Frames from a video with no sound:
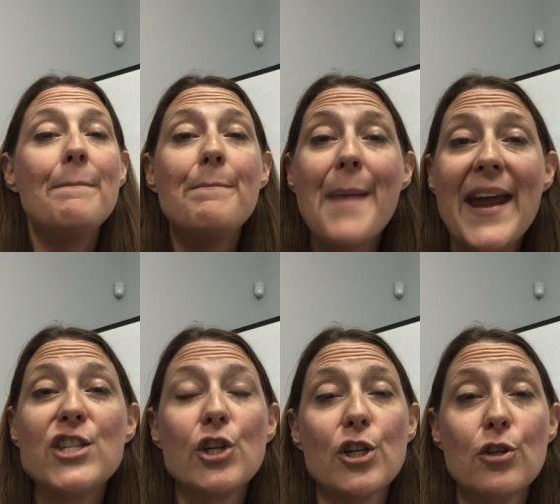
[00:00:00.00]

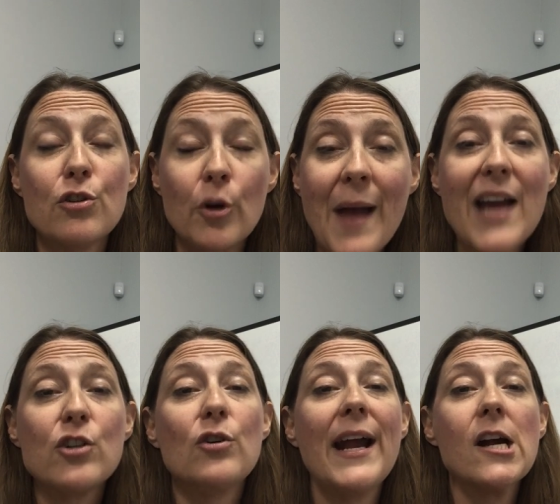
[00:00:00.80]
major
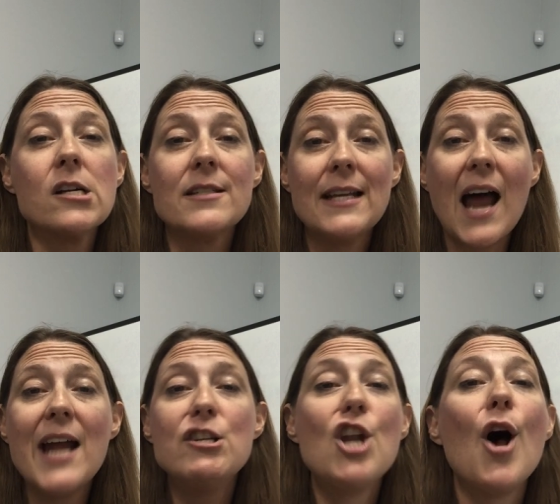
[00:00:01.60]
grammatical errors that
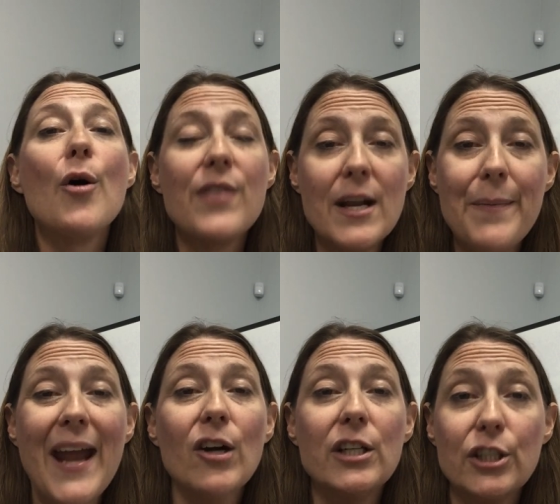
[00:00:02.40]
I know that a
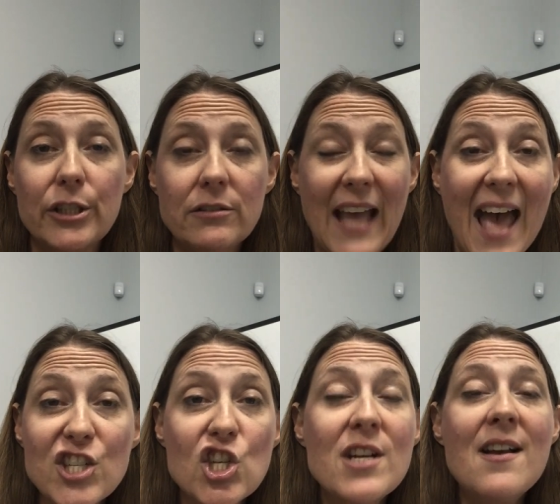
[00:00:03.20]
parent could
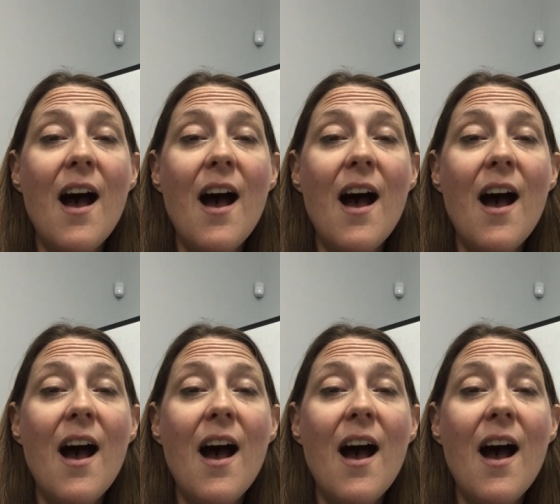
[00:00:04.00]
catch,